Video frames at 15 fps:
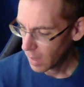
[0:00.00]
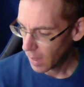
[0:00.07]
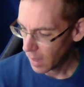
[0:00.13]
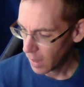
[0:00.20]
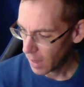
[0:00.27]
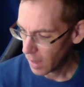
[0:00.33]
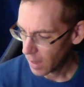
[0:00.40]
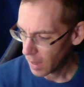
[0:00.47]

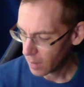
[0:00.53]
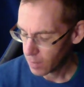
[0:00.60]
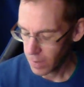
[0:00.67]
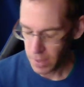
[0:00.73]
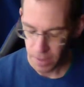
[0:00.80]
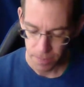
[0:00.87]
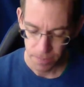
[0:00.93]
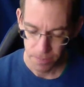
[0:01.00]
uh,
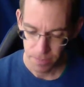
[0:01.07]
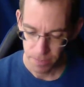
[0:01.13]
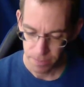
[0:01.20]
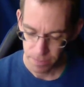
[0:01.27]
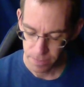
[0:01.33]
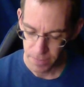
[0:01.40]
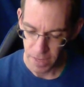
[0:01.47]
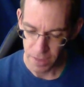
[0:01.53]
well, I
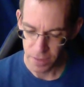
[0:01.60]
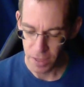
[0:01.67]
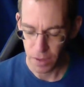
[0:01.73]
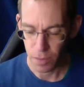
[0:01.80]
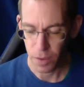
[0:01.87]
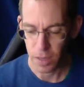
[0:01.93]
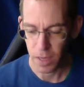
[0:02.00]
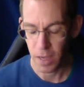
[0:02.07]
can't
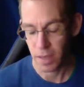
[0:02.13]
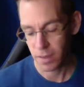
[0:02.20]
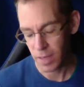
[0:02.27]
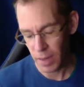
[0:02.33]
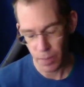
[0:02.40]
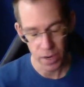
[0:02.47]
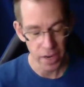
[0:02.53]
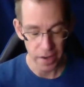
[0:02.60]
think of what, uh,
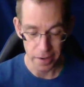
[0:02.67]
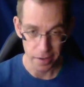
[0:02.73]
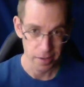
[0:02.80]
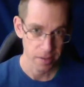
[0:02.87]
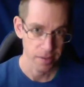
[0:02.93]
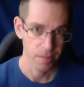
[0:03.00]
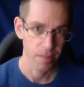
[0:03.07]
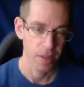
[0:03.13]

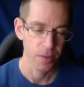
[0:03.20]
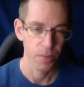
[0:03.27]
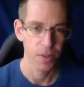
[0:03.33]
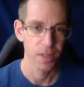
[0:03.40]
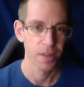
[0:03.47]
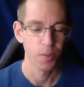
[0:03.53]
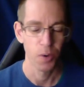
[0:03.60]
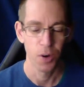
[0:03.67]
cybernetics, that's the
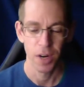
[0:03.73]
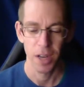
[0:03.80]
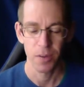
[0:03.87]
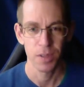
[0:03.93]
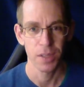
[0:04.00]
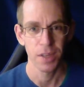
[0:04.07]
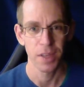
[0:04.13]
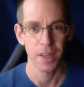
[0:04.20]
word I
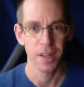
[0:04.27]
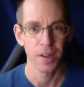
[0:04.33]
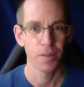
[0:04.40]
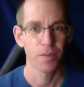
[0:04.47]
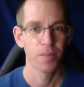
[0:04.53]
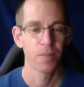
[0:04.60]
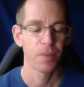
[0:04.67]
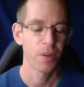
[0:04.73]
was thinking of.
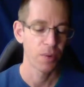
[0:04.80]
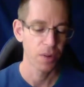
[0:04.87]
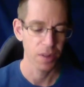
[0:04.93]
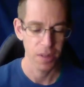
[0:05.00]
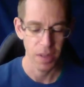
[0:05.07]
People